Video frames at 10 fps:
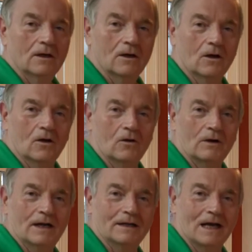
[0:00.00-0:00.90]
All
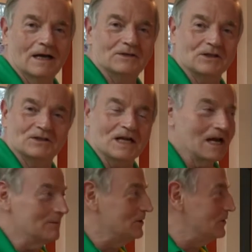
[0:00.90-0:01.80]
right, guys, it's
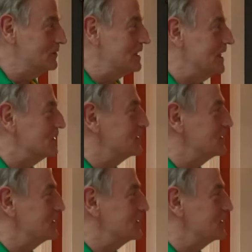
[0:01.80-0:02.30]
time to do the taste